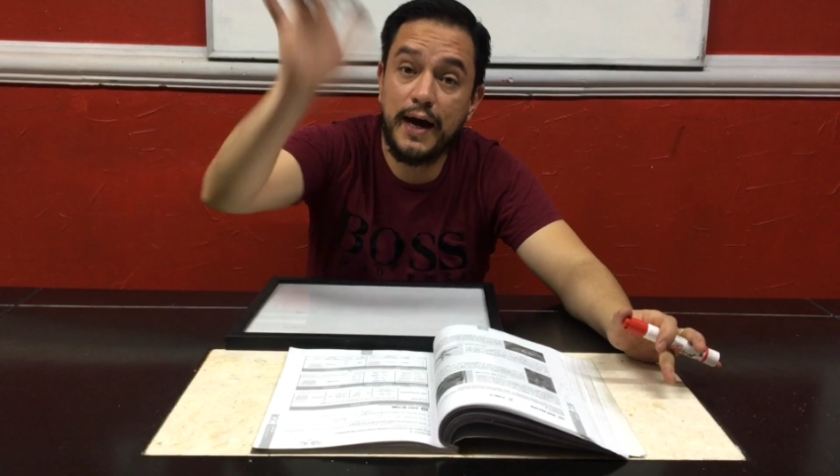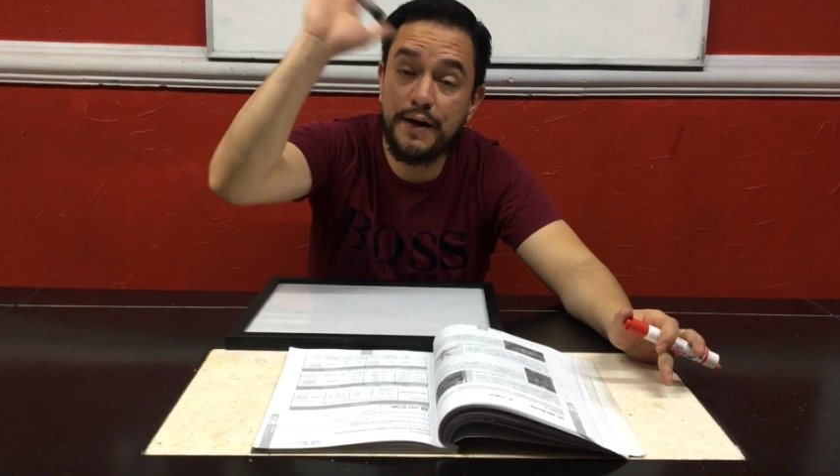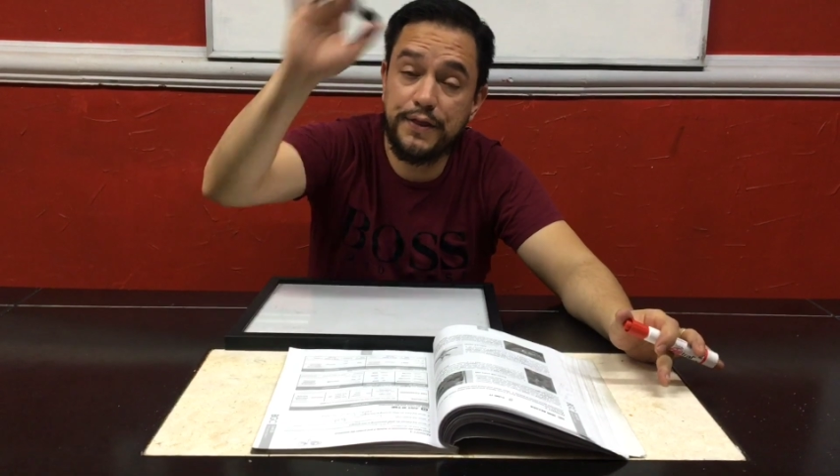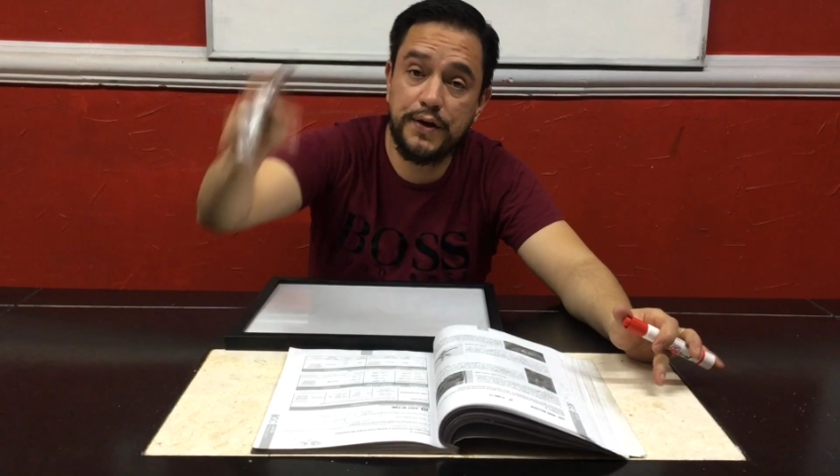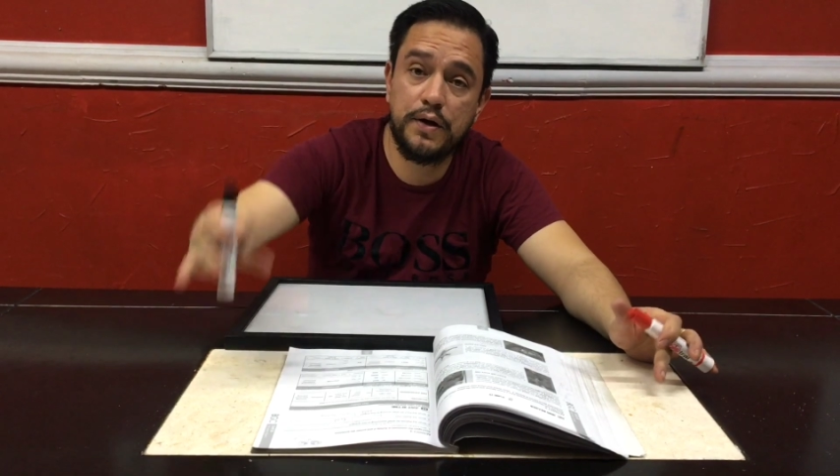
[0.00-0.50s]

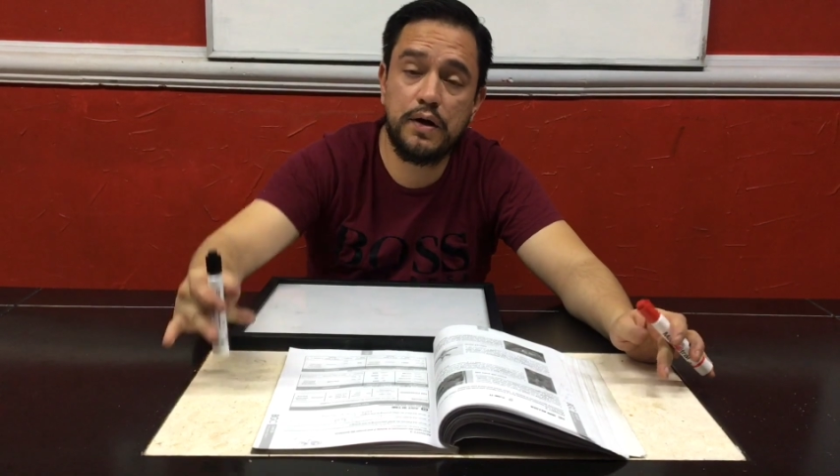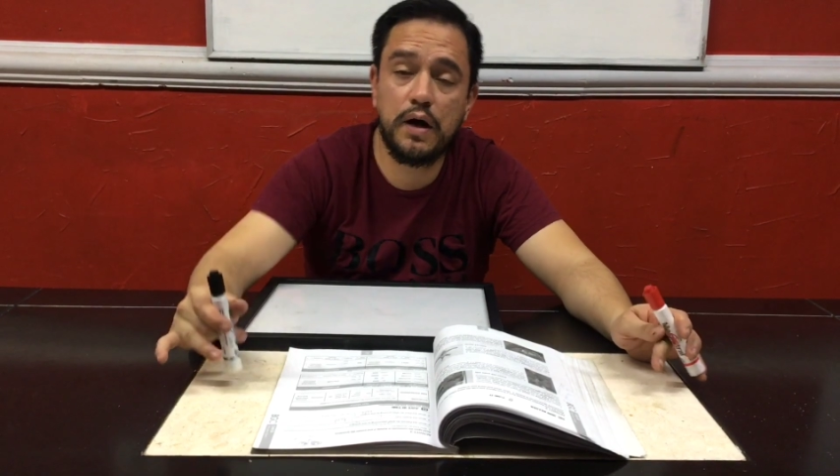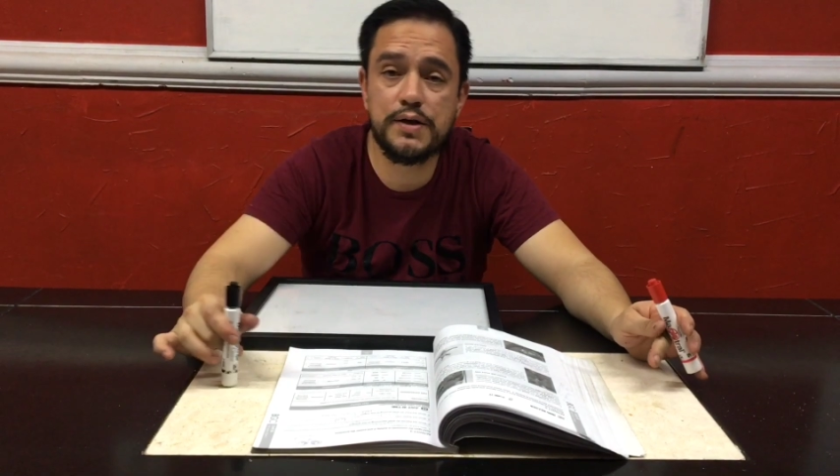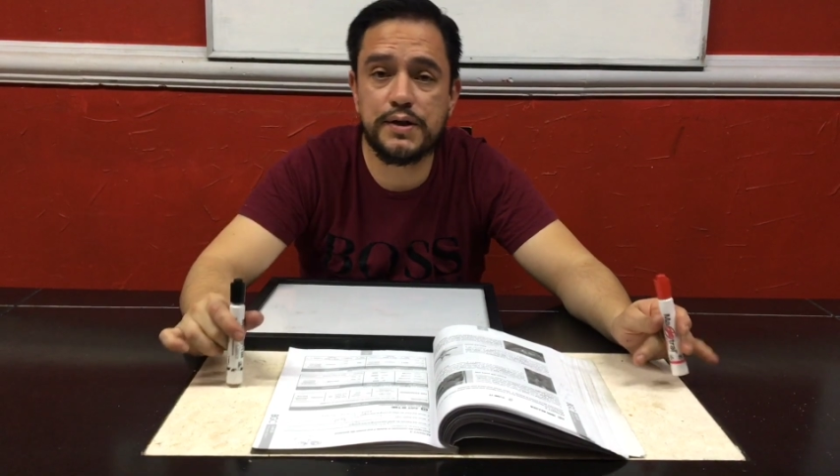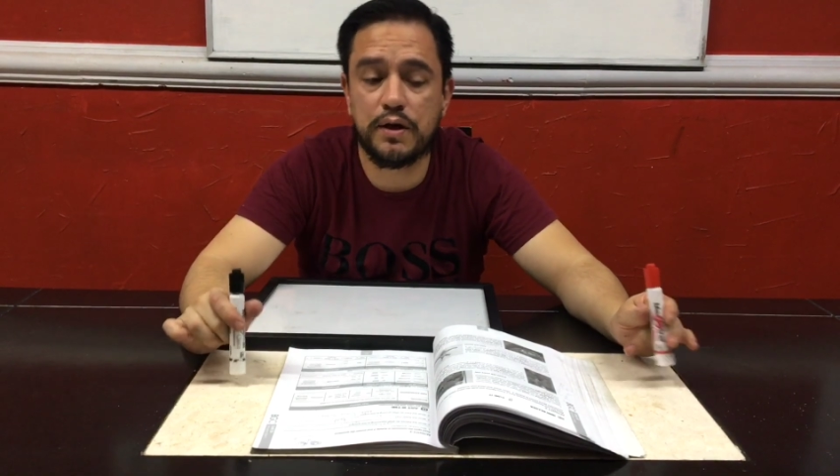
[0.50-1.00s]
there,
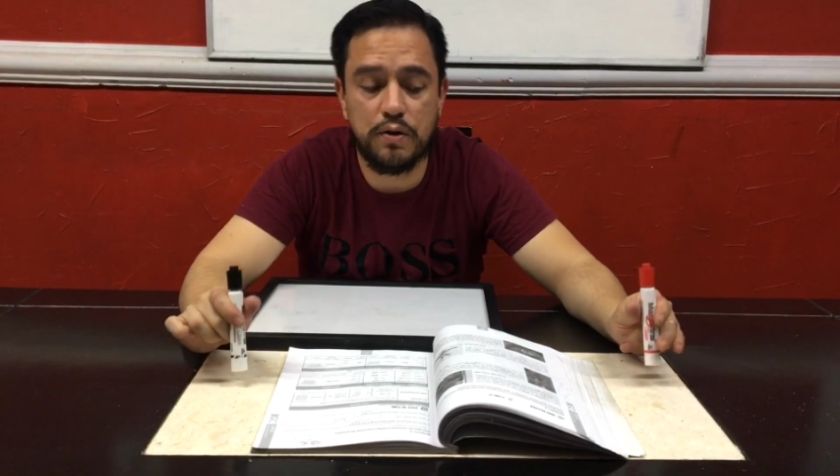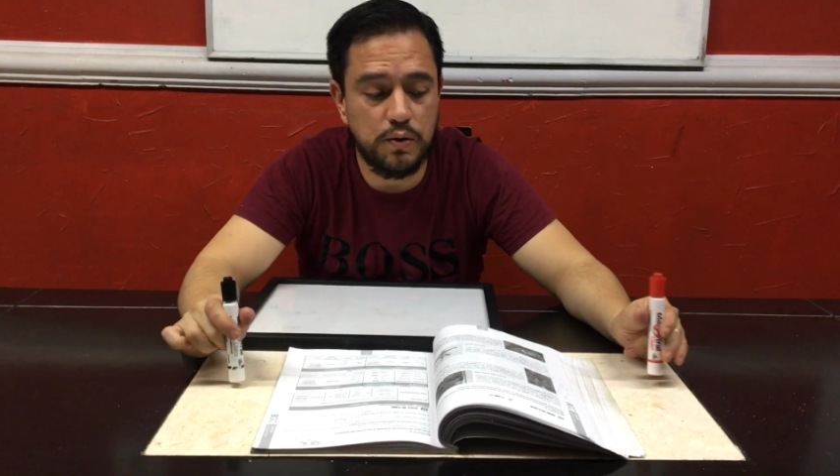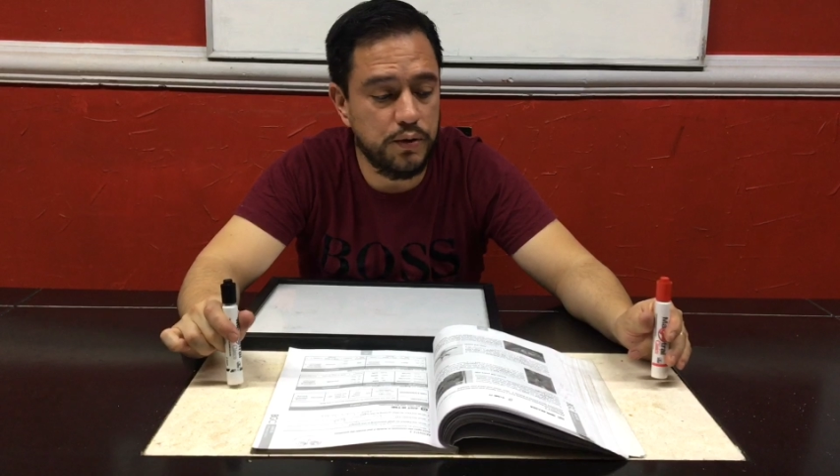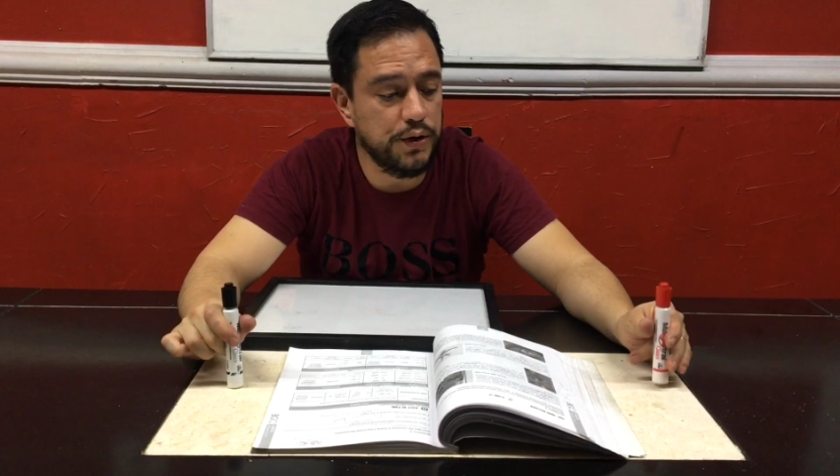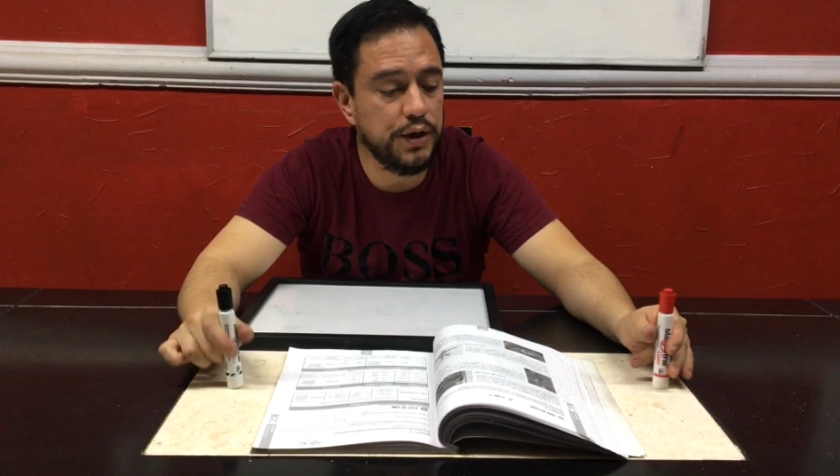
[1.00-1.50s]
how's it
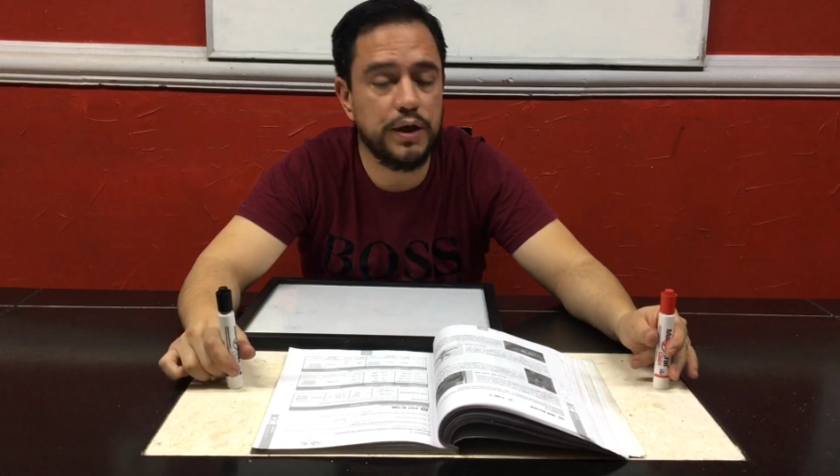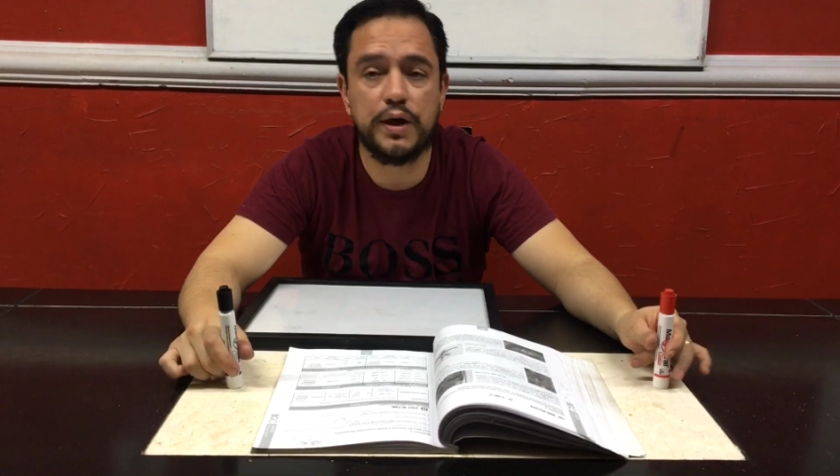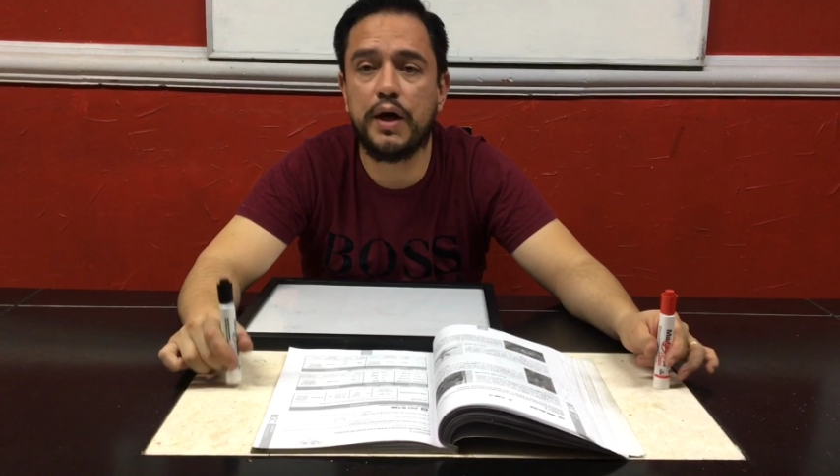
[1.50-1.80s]
going?